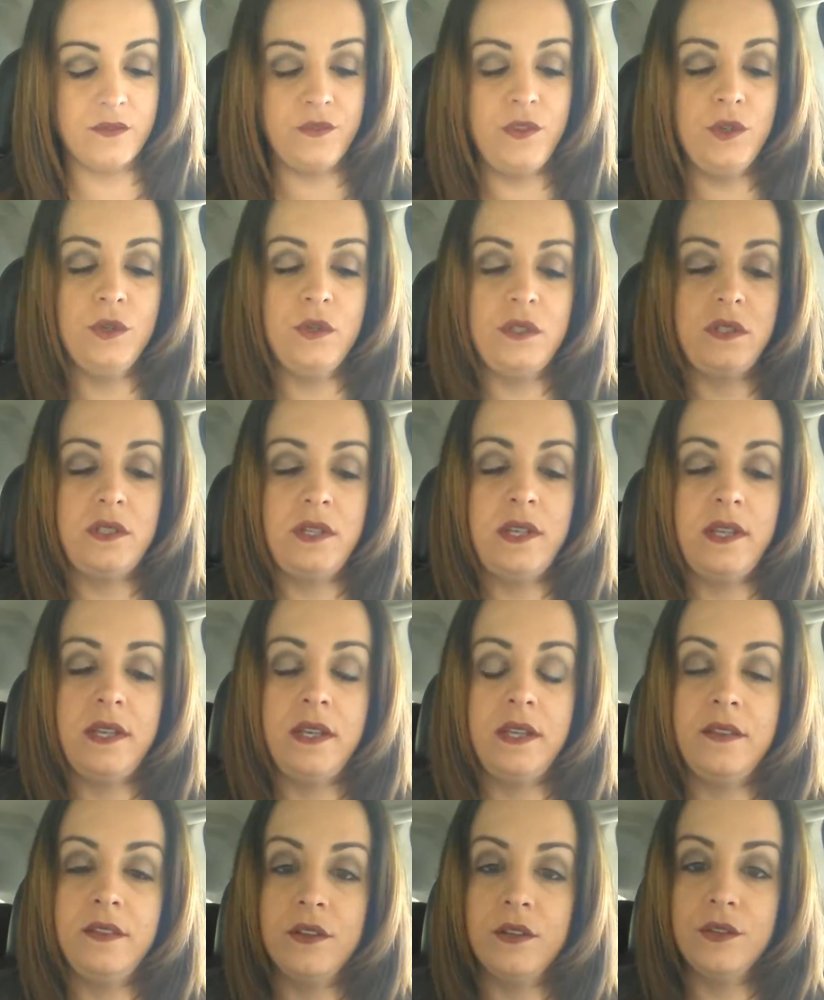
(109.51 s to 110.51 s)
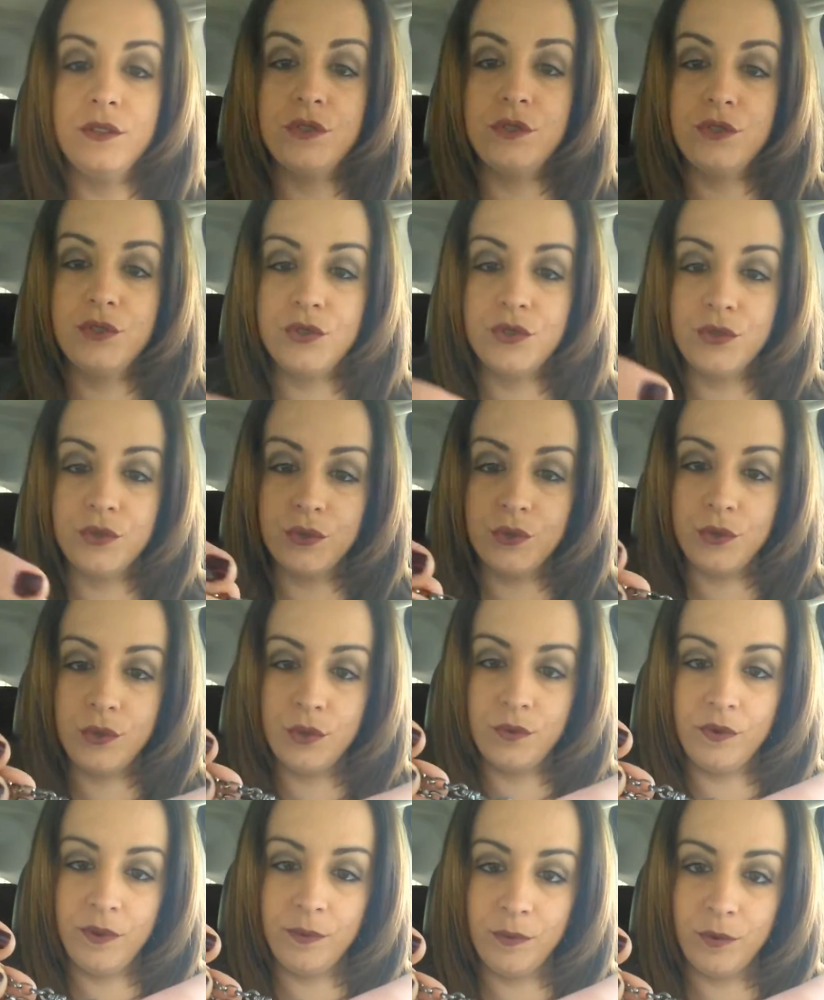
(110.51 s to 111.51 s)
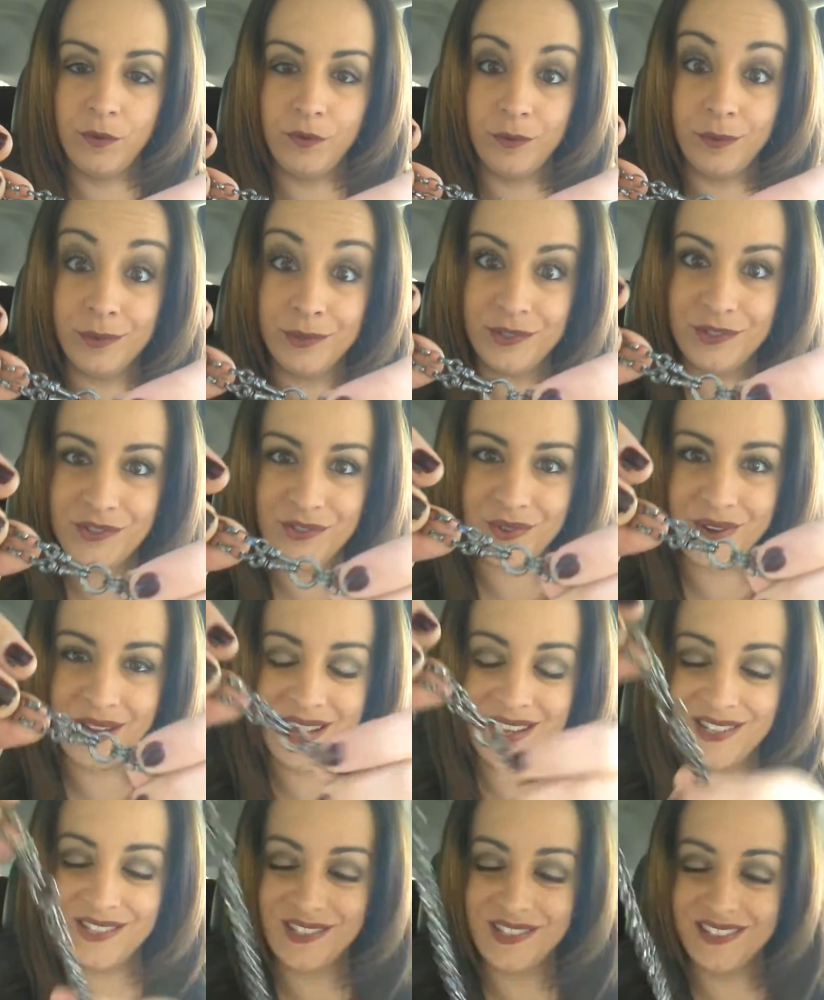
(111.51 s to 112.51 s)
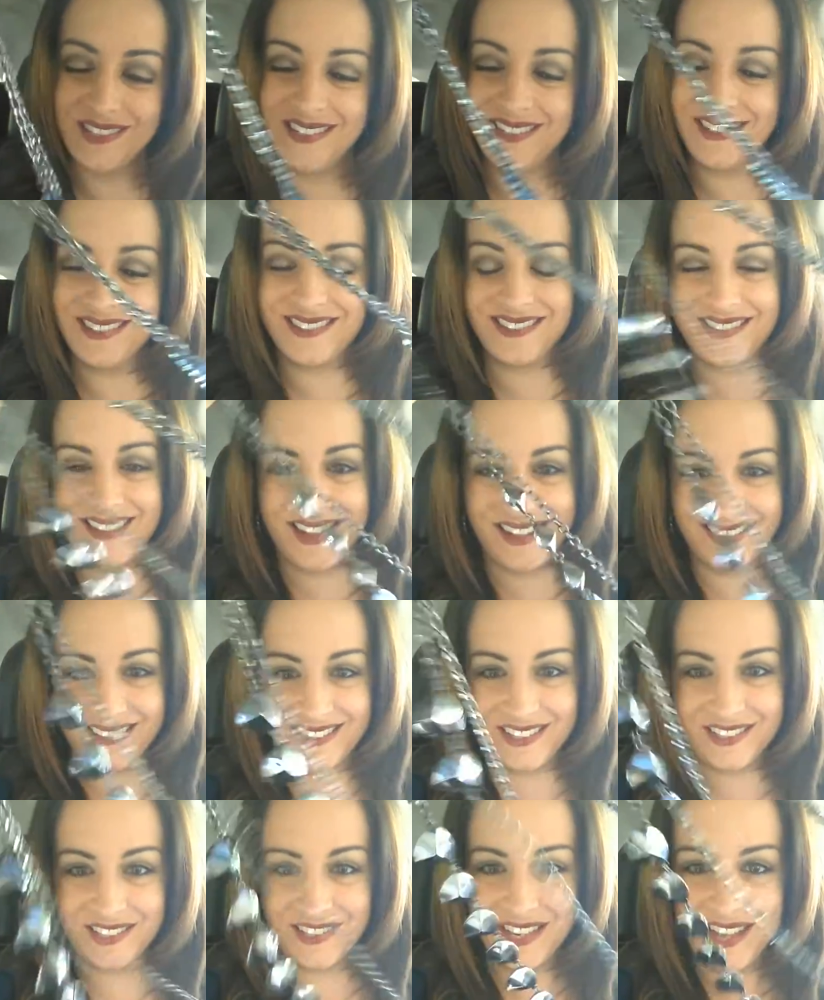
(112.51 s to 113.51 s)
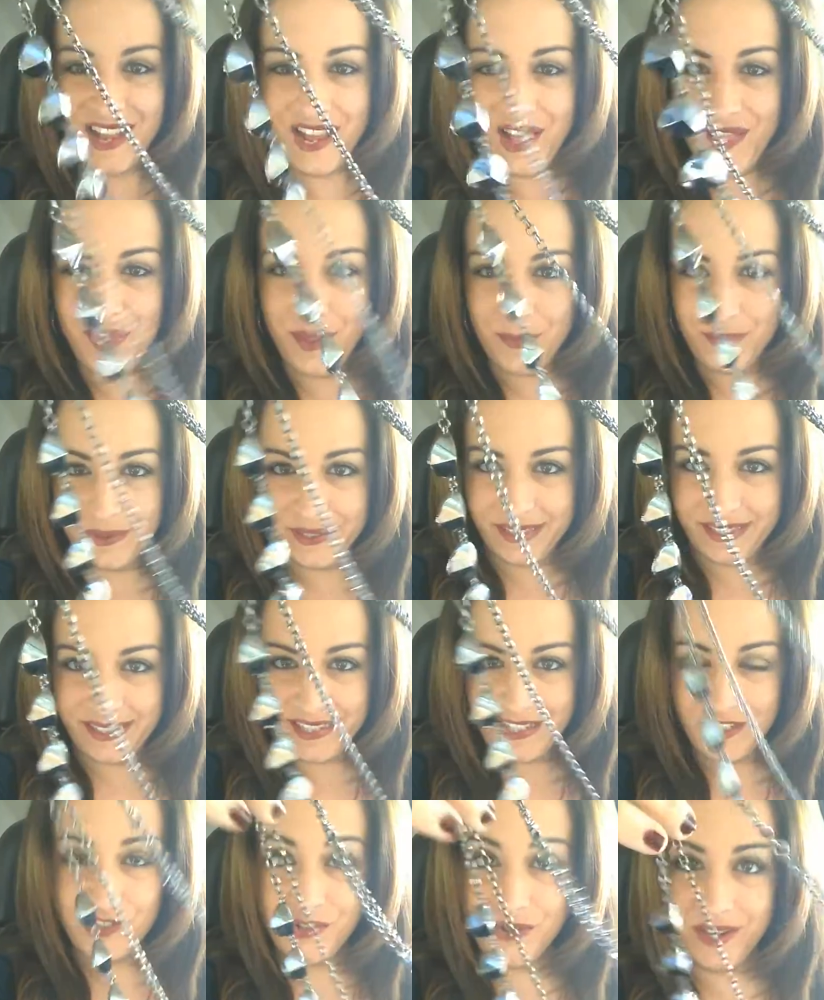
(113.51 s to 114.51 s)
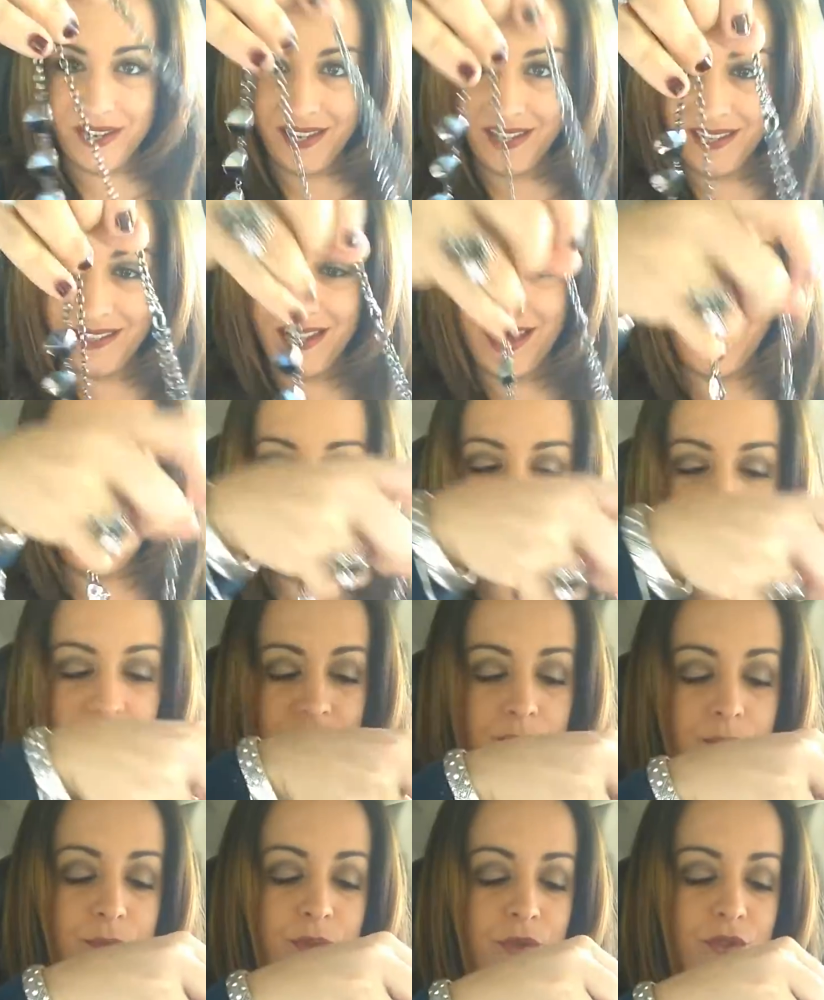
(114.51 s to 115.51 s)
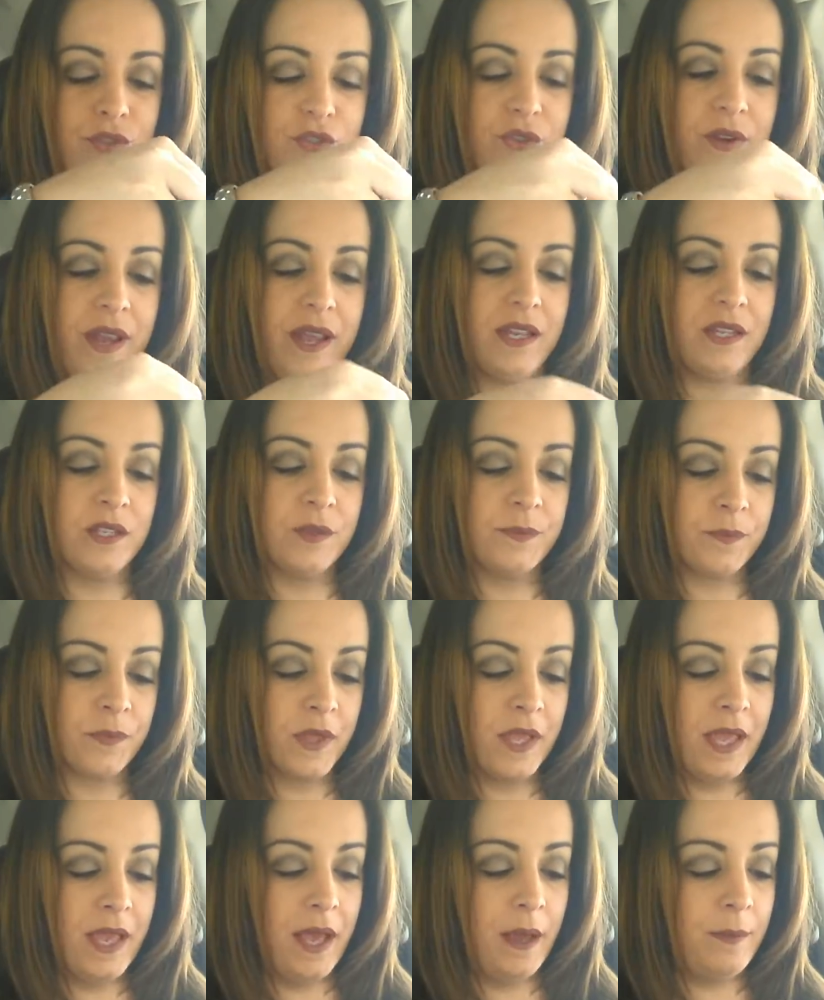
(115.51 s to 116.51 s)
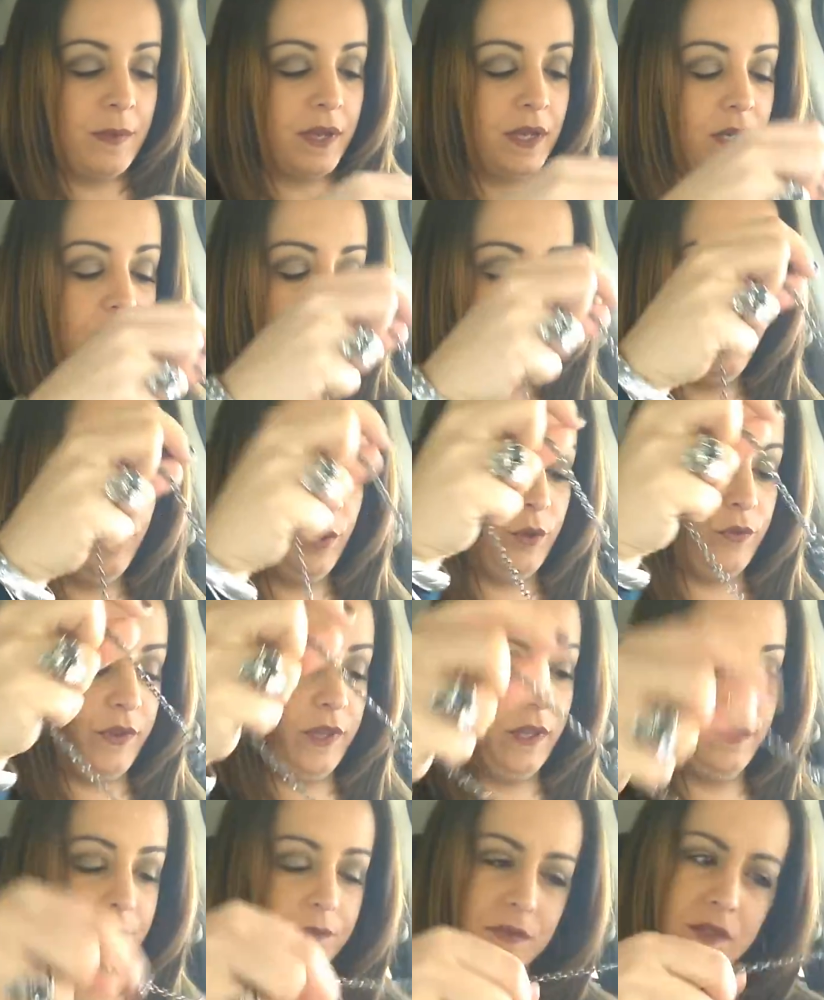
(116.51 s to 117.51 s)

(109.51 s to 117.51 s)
If you see, there's two removable strands on this necklace, the blingy strand and the simple strand. I'm not going to remove it